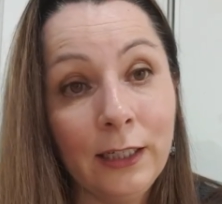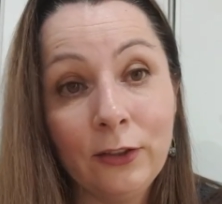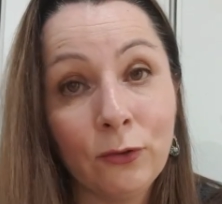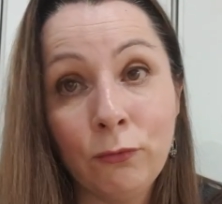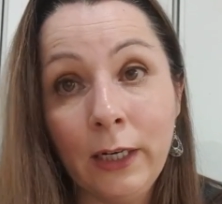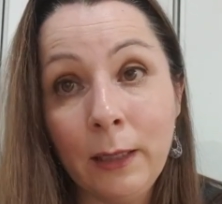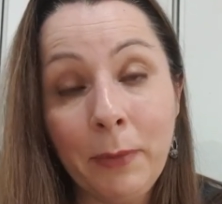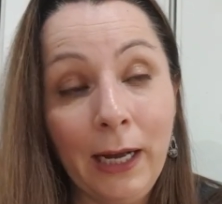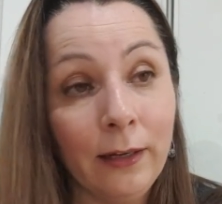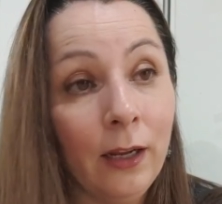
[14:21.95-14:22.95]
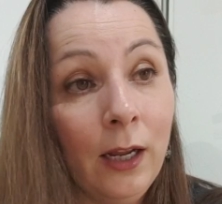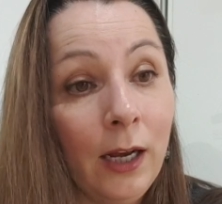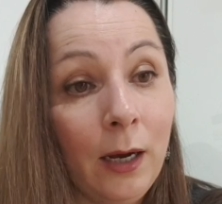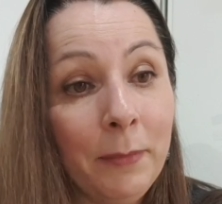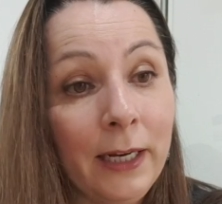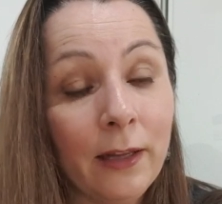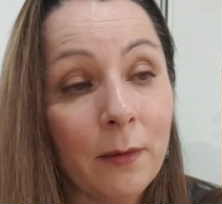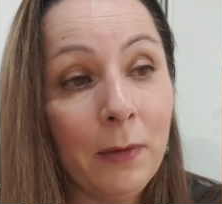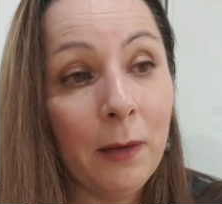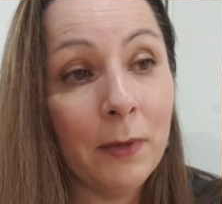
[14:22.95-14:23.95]
It's just really bad. I mean, at
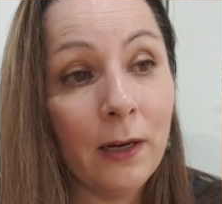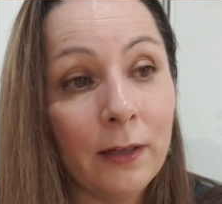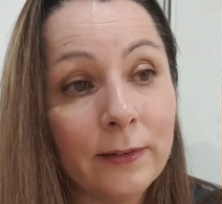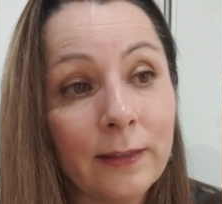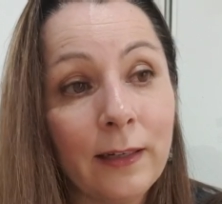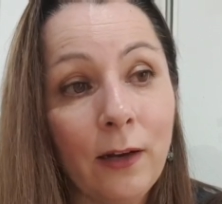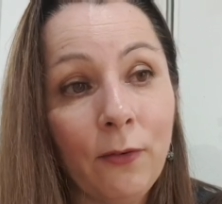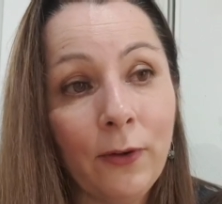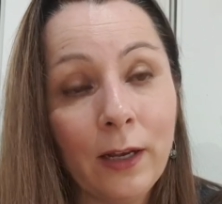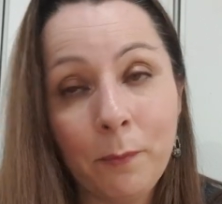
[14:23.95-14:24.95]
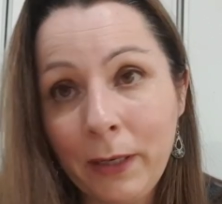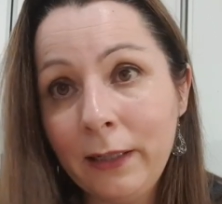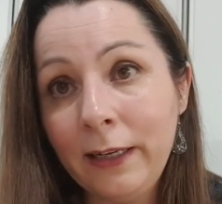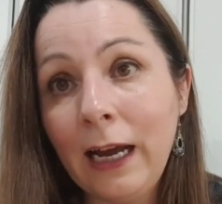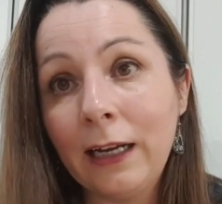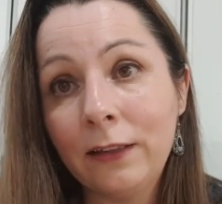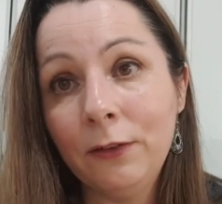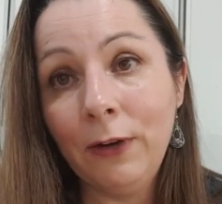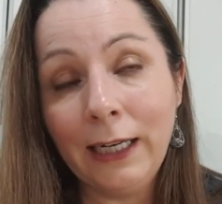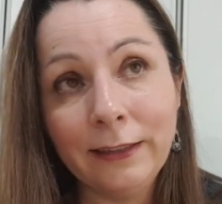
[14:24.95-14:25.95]
the moment, like I said, I think I've been
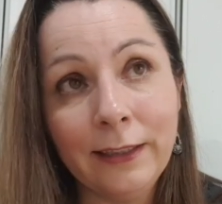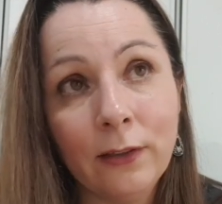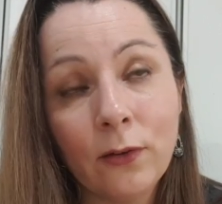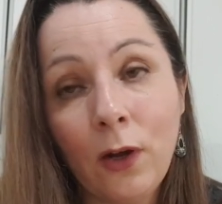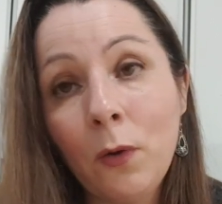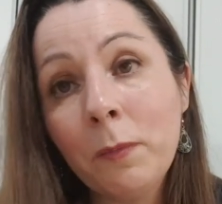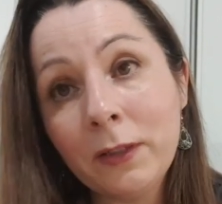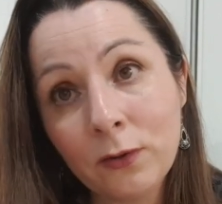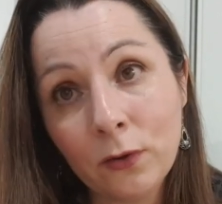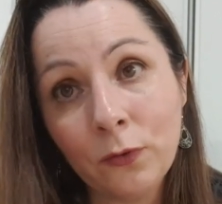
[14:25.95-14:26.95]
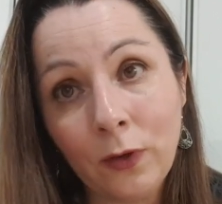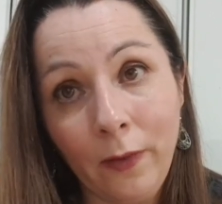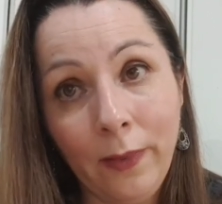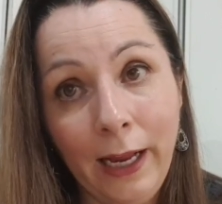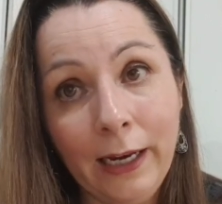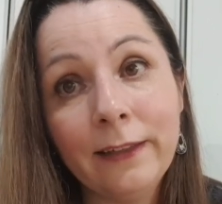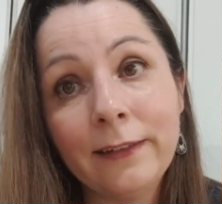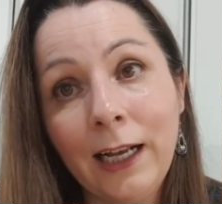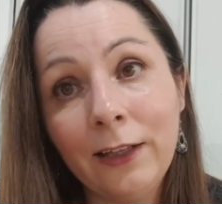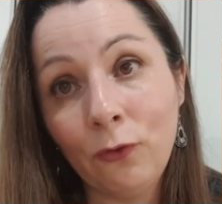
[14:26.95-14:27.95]
deactivated. Although my stuff's on there and it
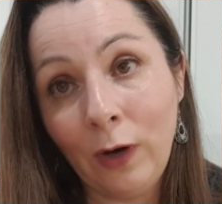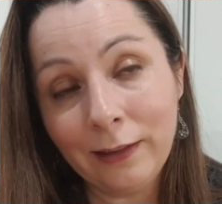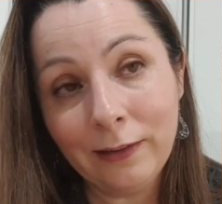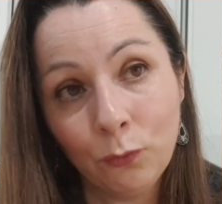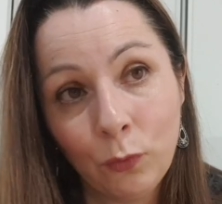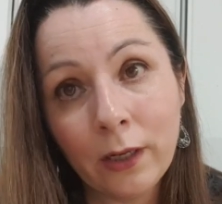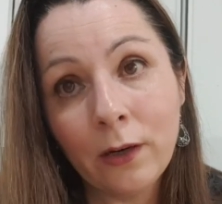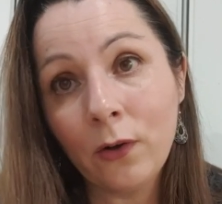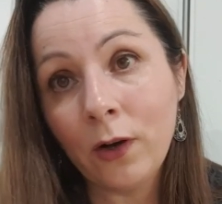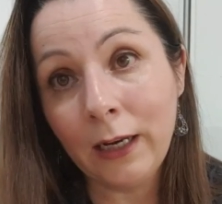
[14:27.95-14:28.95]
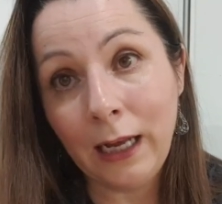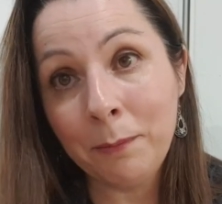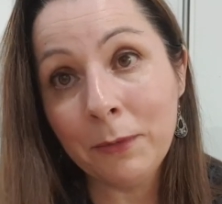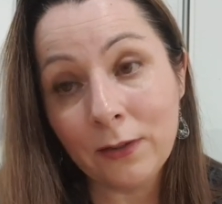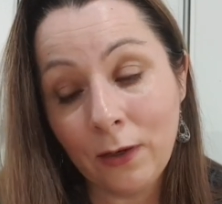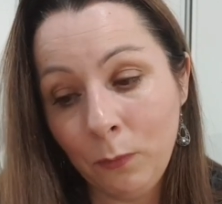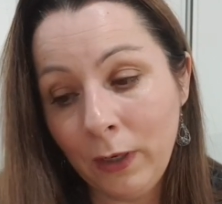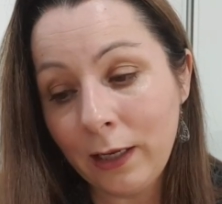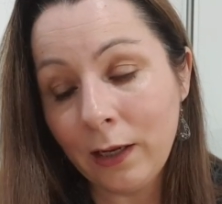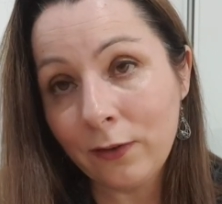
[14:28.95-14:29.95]
says are active. When I look on Amazon,
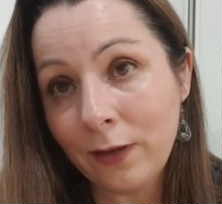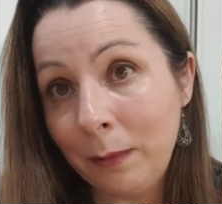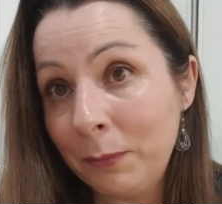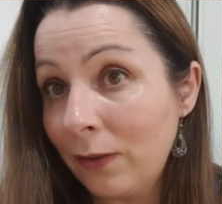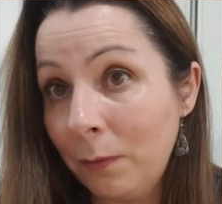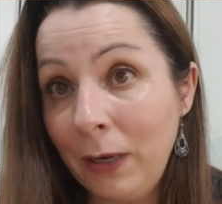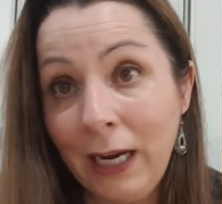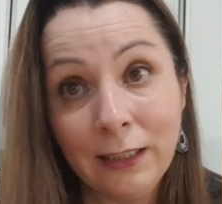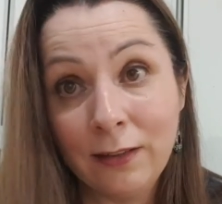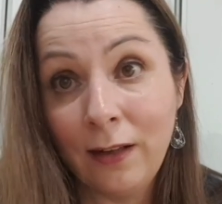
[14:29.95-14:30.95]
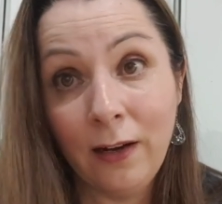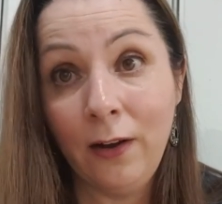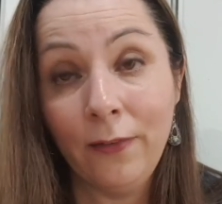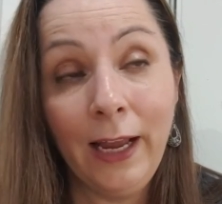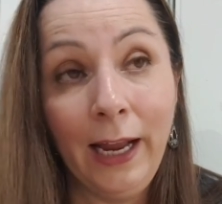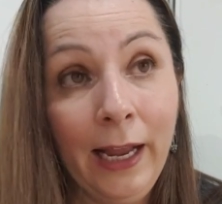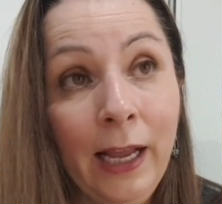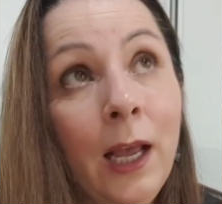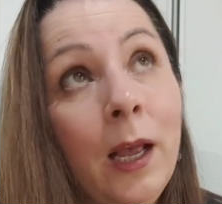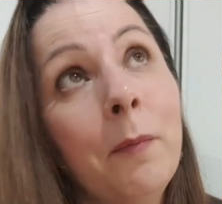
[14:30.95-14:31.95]
when it goes to the Amazon page, they're not there.
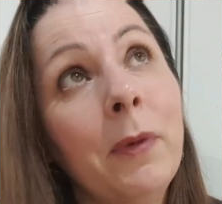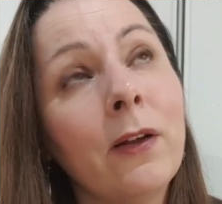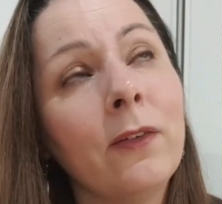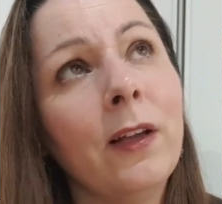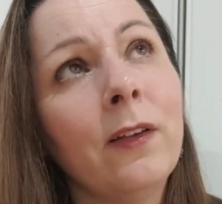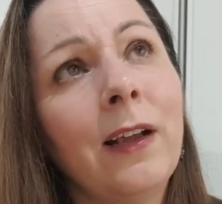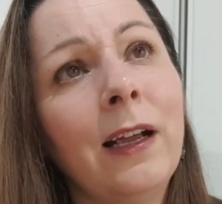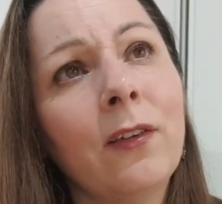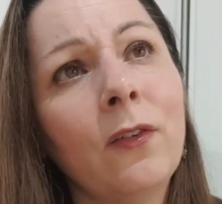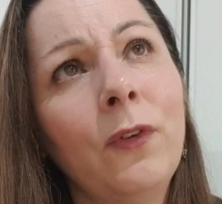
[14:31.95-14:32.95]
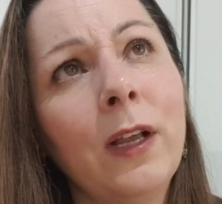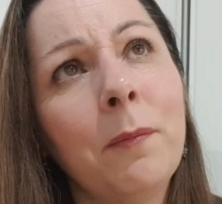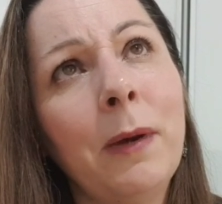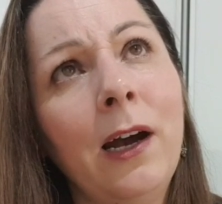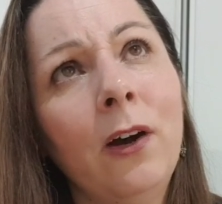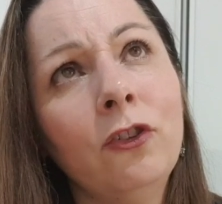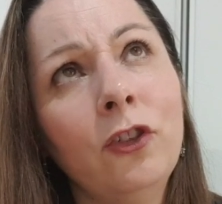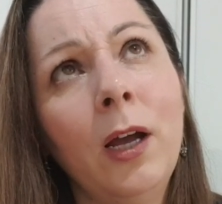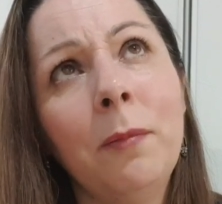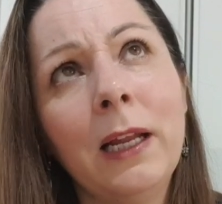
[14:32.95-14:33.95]
Because it's saying something about on
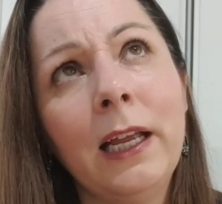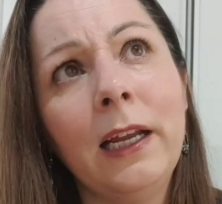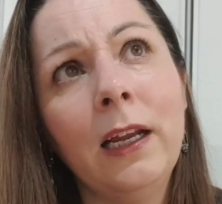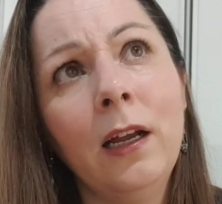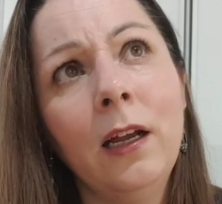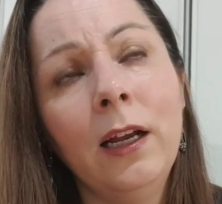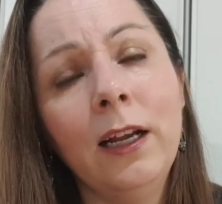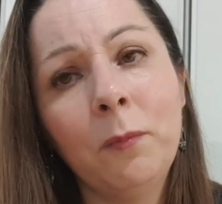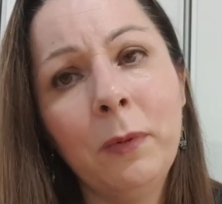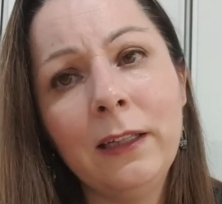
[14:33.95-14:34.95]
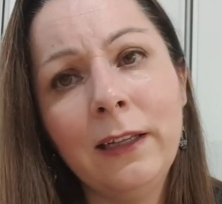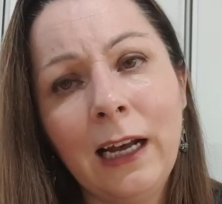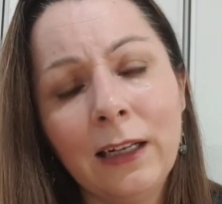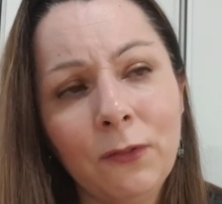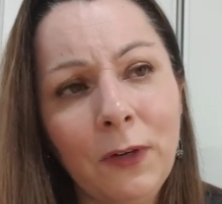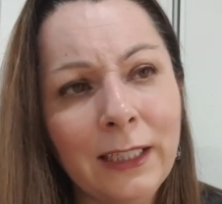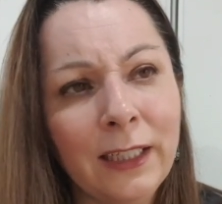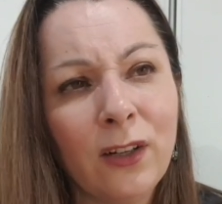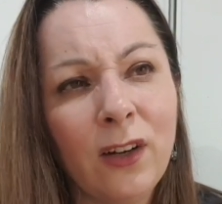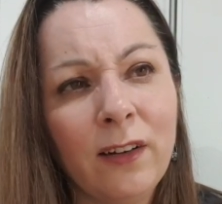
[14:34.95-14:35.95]
Germany... It's been deactivated
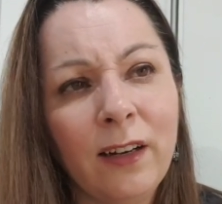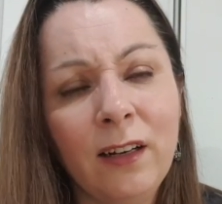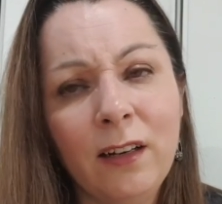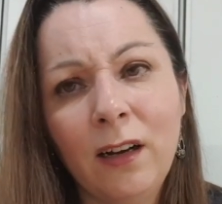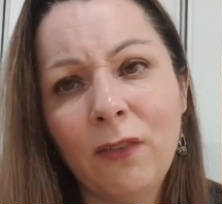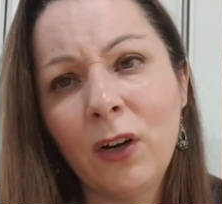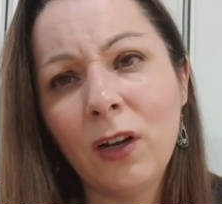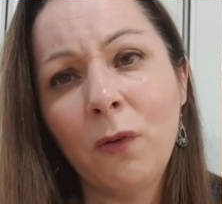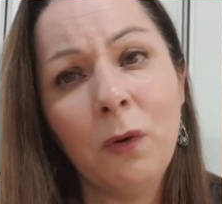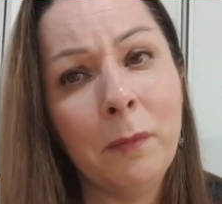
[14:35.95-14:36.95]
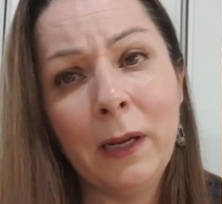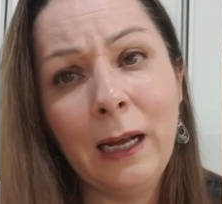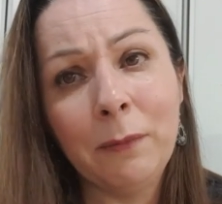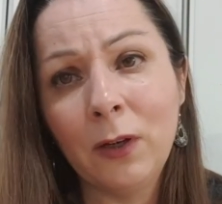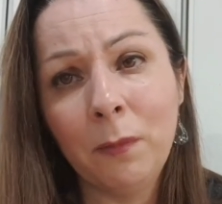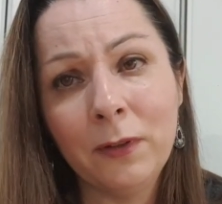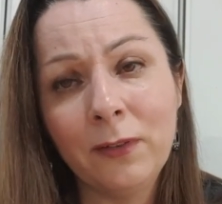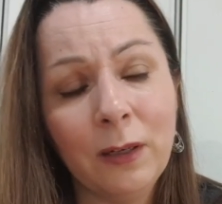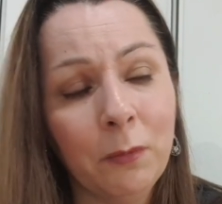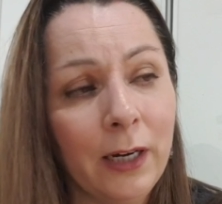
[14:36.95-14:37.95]
because I've got to go on my laptop and
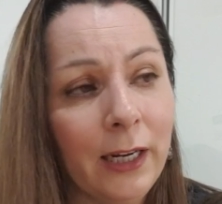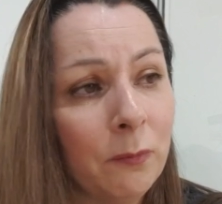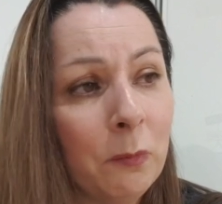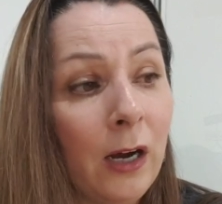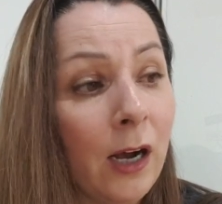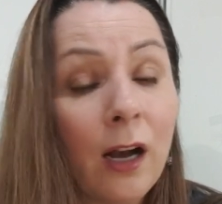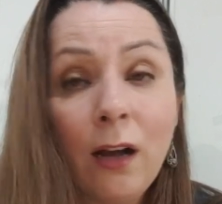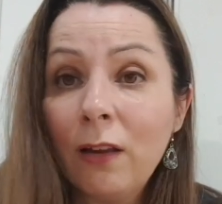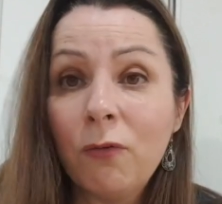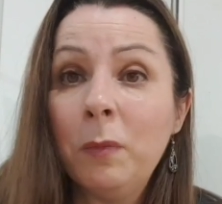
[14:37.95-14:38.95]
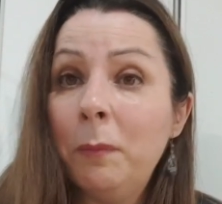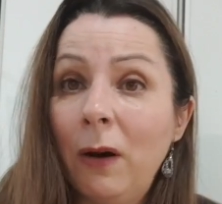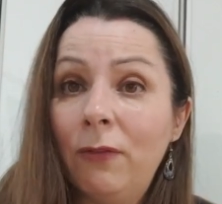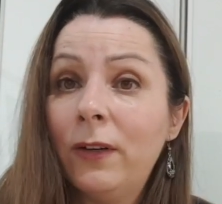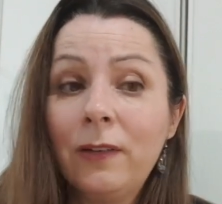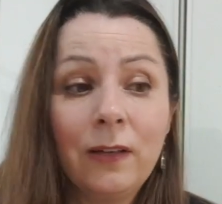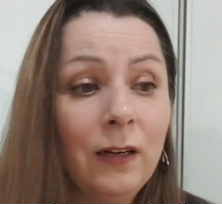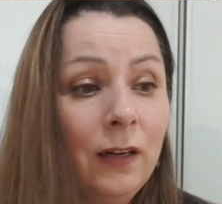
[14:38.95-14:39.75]
see what it is. But I can't even be bothered.